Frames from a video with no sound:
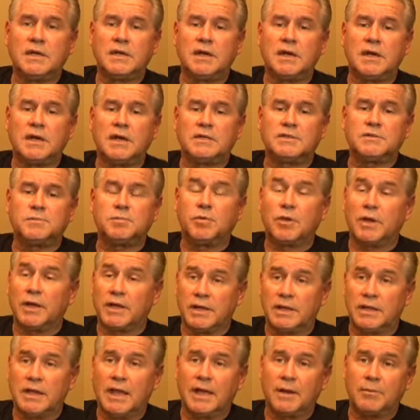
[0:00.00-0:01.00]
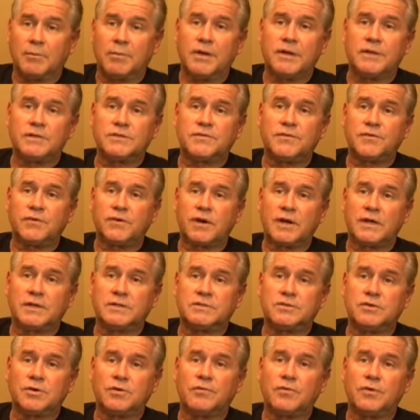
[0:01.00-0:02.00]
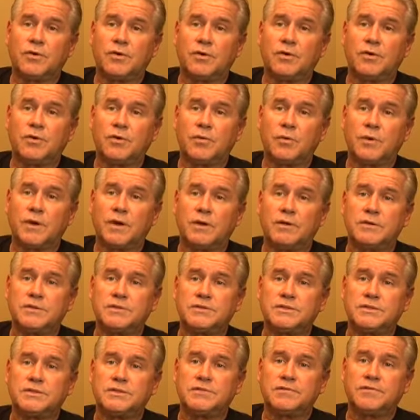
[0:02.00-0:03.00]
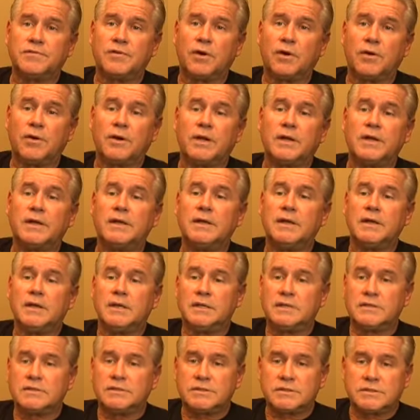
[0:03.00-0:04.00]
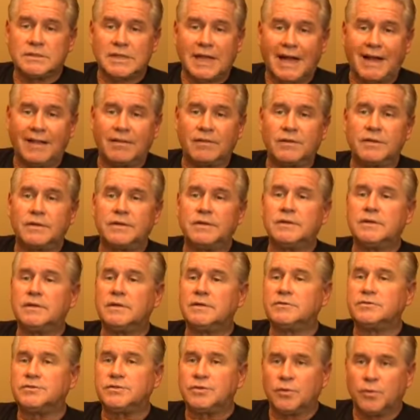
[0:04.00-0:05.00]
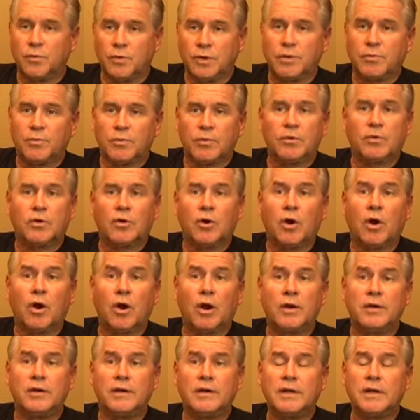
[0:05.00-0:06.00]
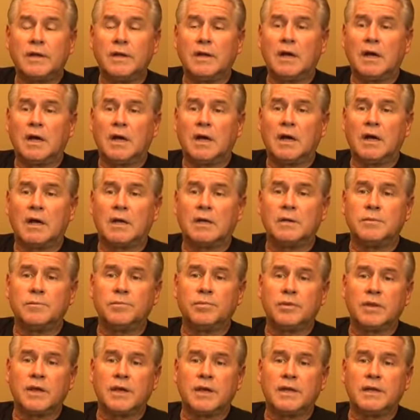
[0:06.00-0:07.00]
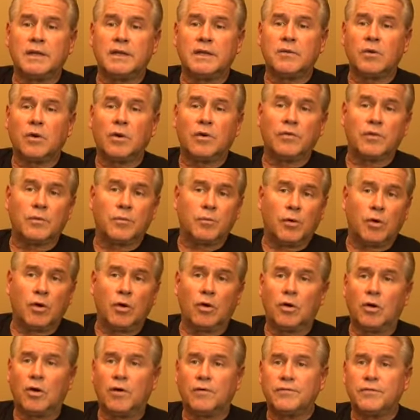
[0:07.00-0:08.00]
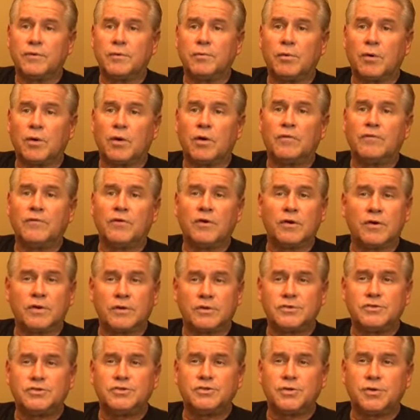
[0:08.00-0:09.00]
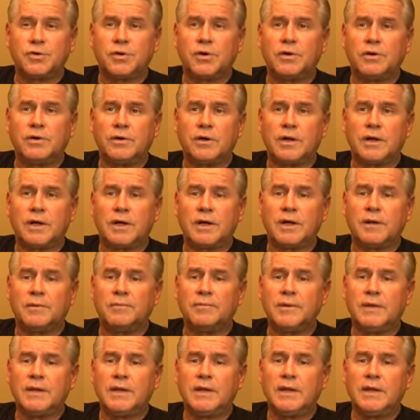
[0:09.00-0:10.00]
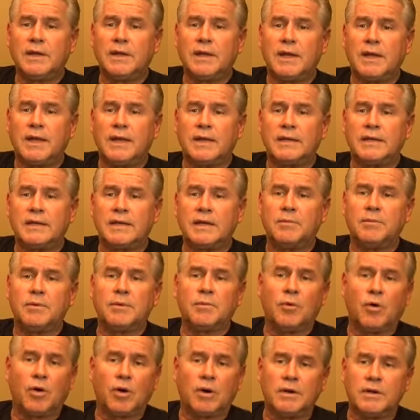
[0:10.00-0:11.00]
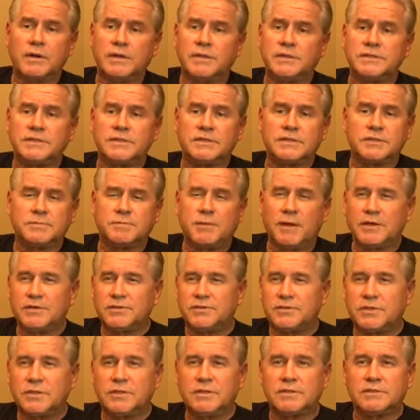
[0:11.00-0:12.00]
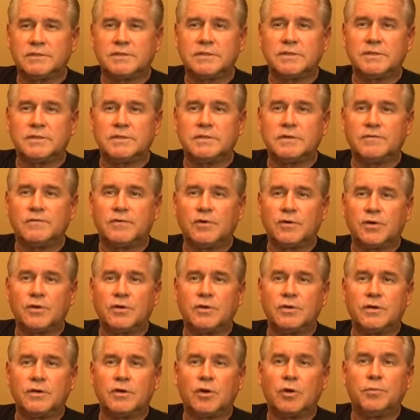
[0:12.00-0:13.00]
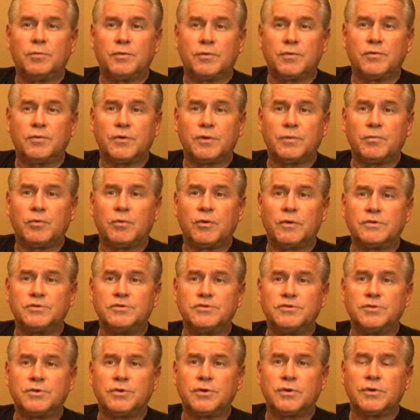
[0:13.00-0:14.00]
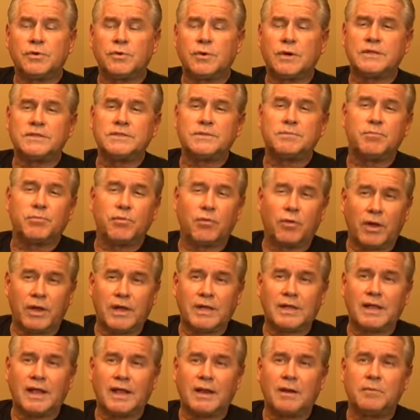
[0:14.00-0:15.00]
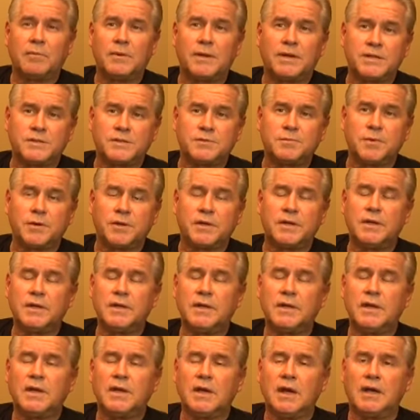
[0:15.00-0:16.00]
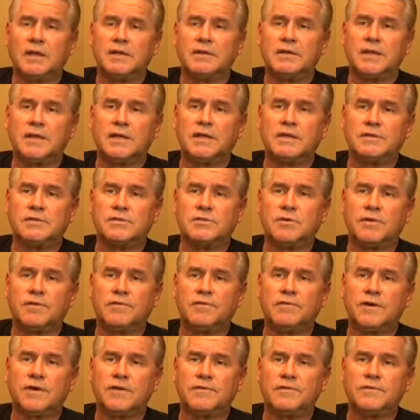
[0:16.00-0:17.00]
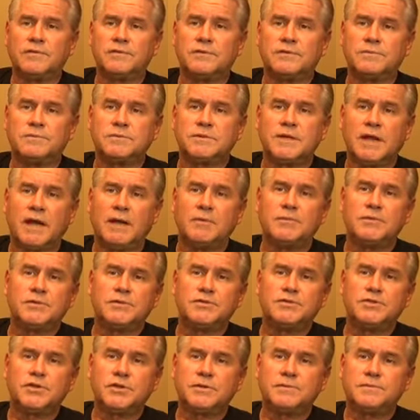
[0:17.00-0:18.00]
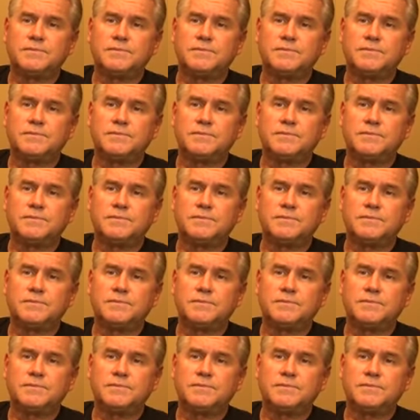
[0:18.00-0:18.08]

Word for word: uh, has played a lot of minutes for us over her career. She's a very solid cerebral guard, uh, can play on the ball, off the ball, very good shooter. Um, and Kimmy Martin is a specialist, a, a very good open three-point shooter who hasn't played a lot of minutes, but I think is going to fight for some time this year.